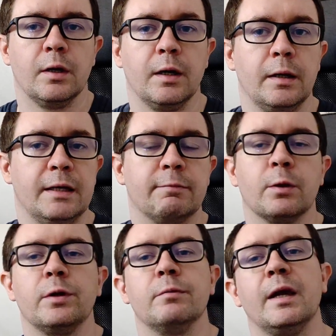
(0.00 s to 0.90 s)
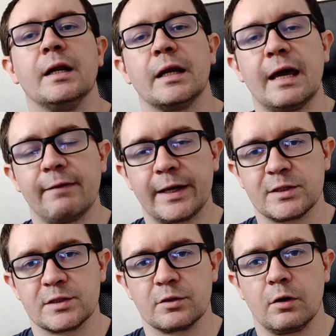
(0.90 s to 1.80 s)
uh, even though you may not have
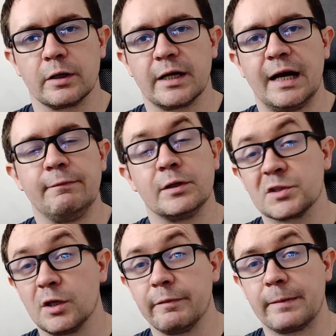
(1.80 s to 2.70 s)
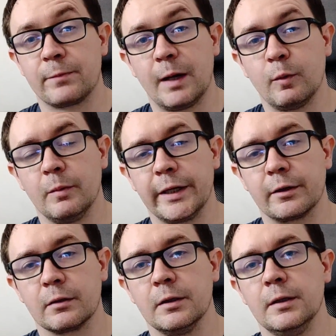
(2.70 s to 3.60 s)
access to arXiv, you can solve that problem
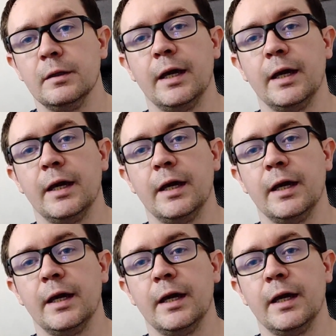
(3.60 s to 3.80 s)
later,